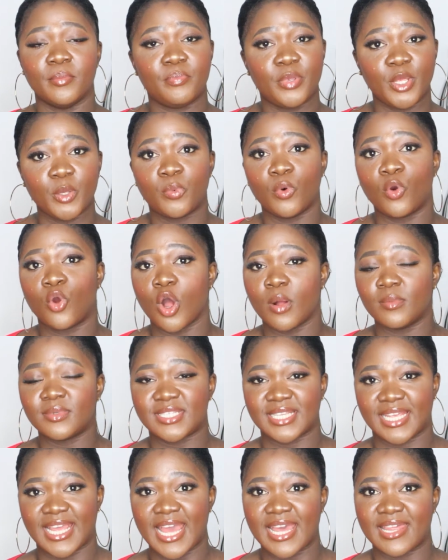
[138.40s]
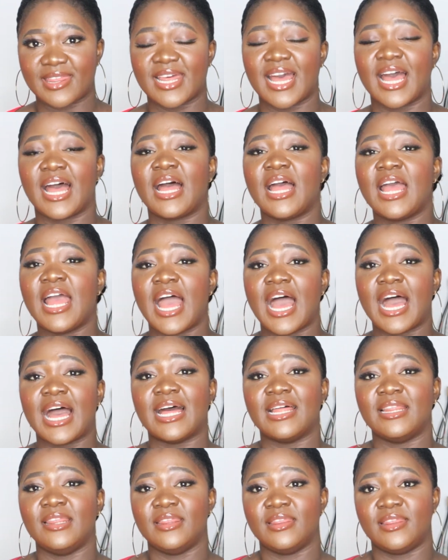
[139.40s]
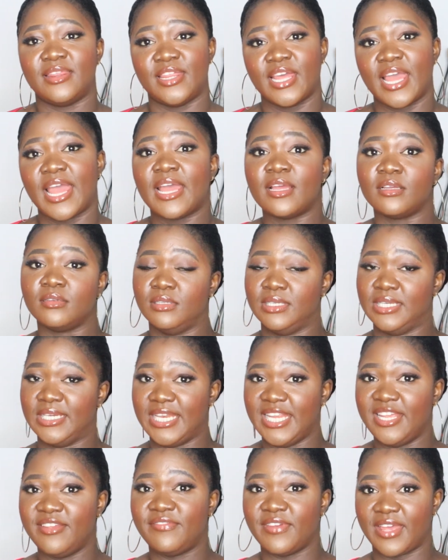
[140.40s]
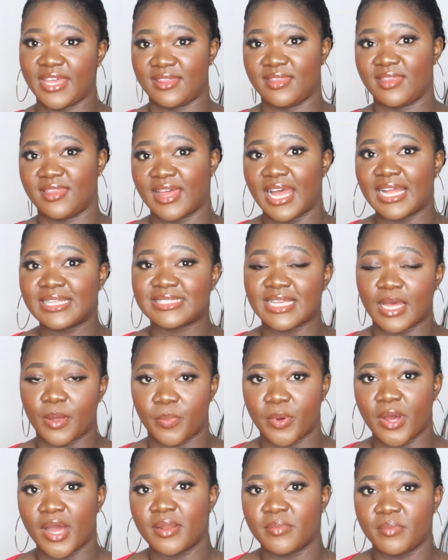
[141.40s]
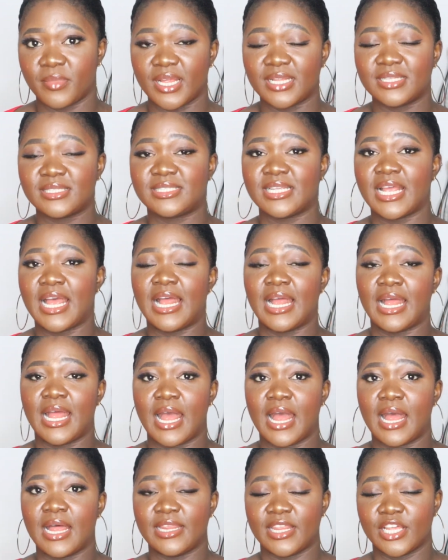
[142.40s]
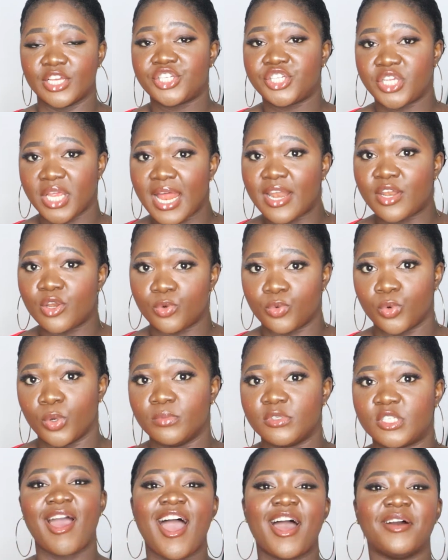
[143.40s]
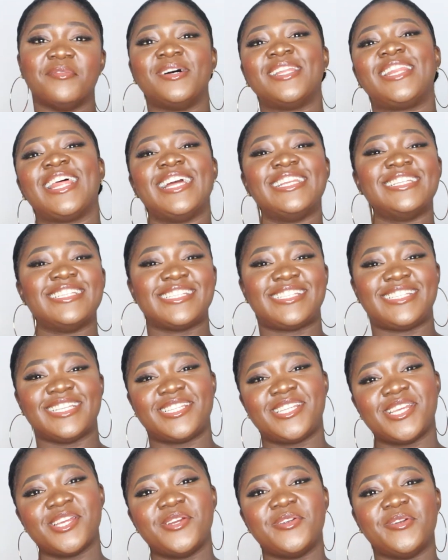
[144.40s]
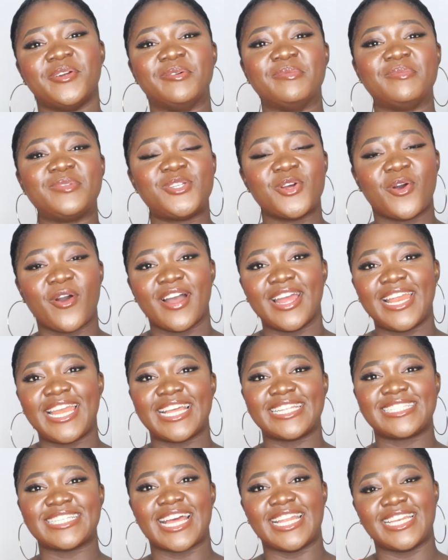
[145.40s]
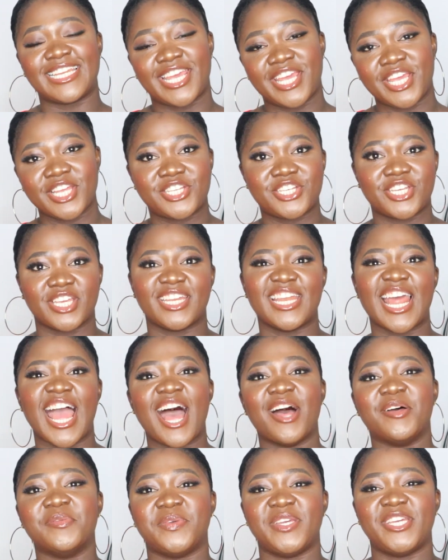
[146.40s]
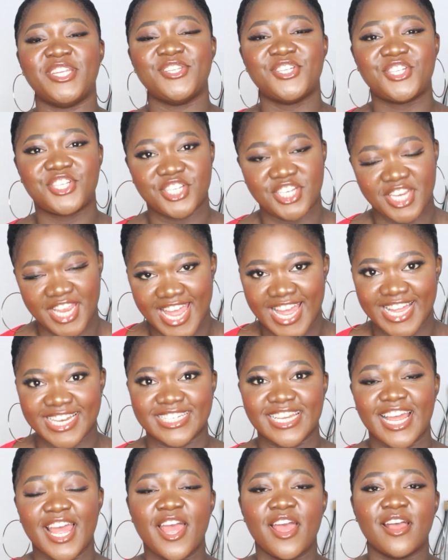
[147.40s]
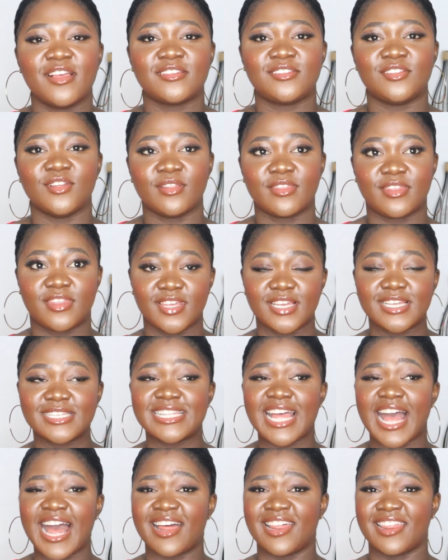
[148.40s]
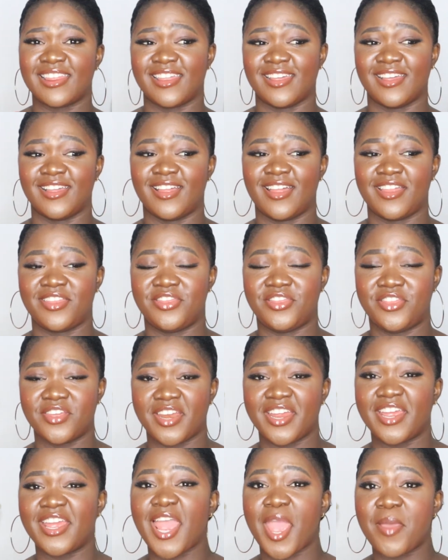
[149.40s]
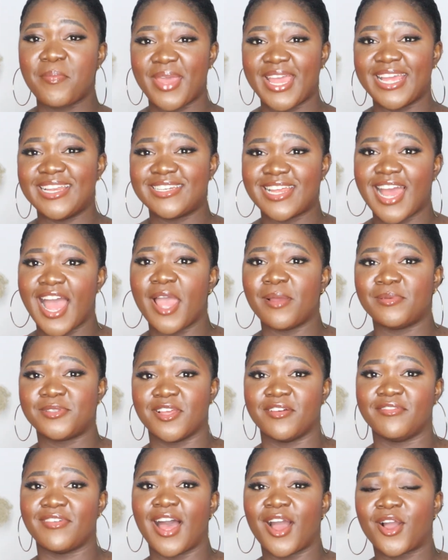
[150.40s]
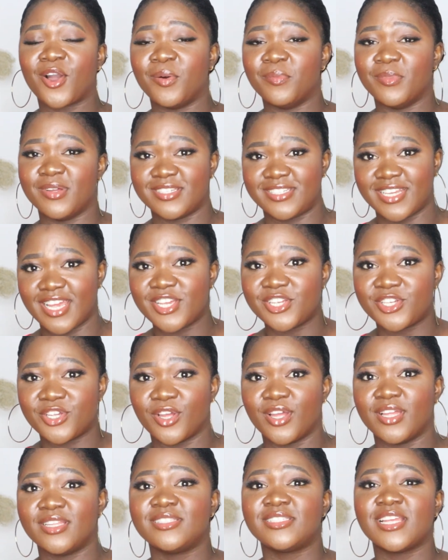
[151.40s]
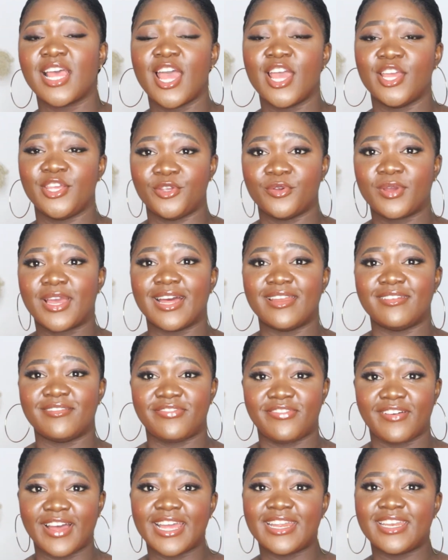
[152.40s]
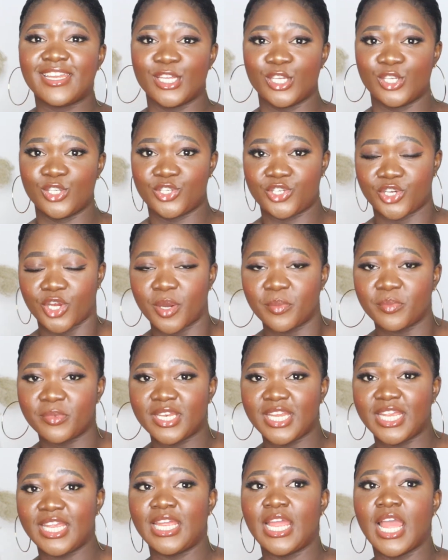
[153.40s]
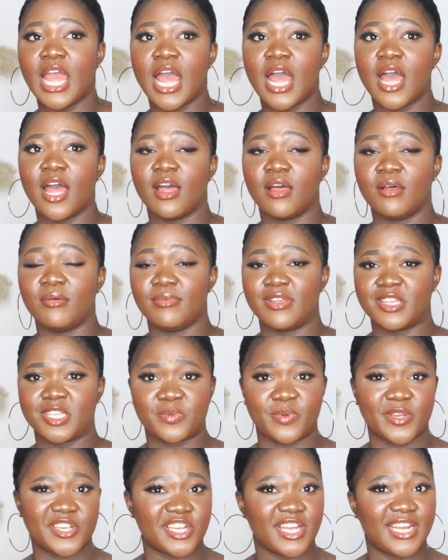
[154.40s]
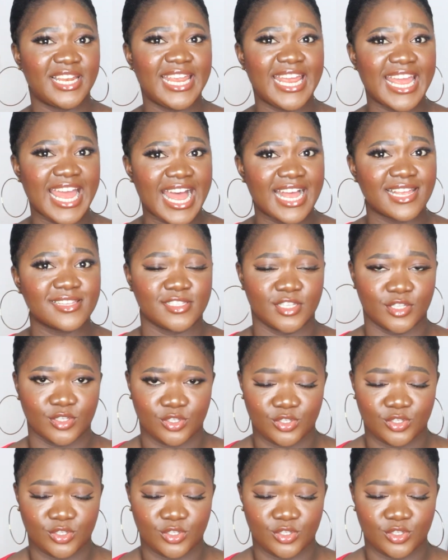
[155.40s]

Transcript: people come together and they live in that apartment. They share the room, but then the sitting room, toilet and kitchen are being shared. So these are the 3 main types of accommodations you can find in Germany, especially as a